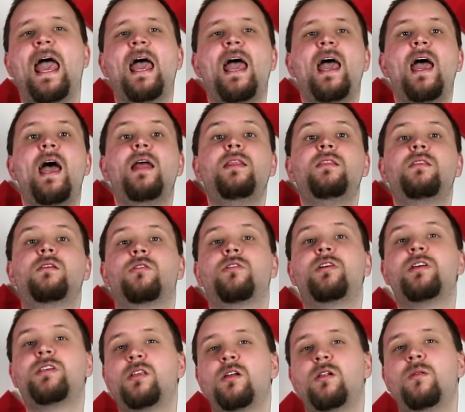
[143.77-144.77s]
and
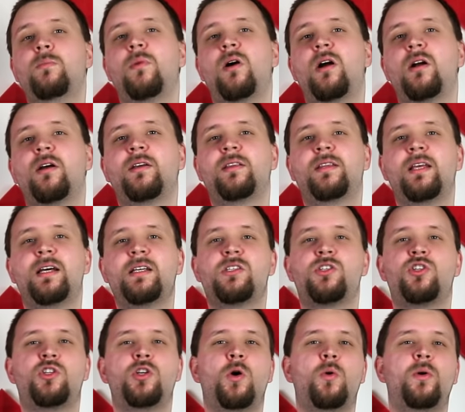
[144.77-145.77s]
Crystal Mark
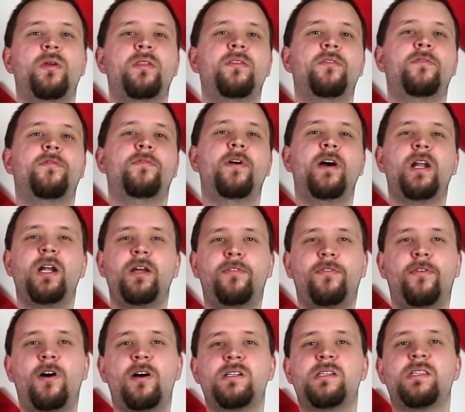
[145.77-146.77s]
test showing very
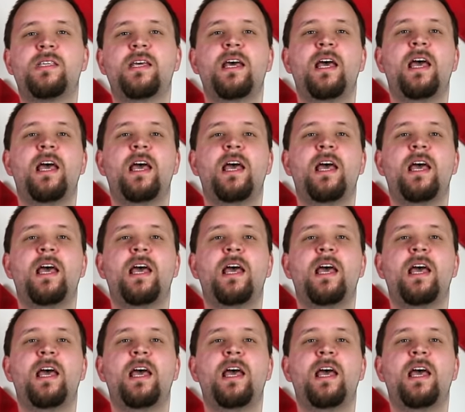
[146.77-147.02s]
fast,